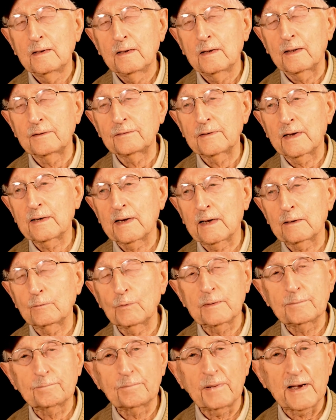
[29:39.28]
and then I
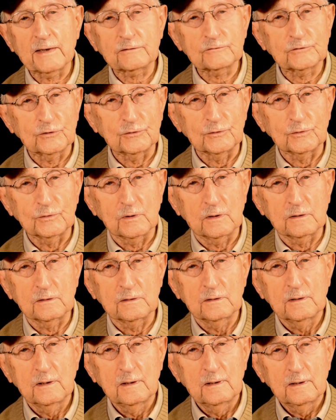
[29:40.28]
went back to I
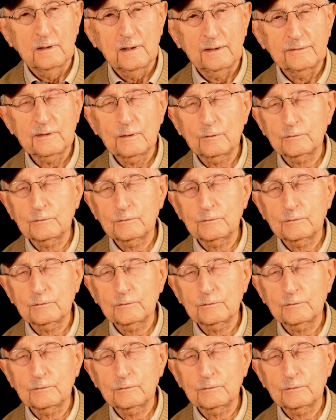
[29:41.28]
think I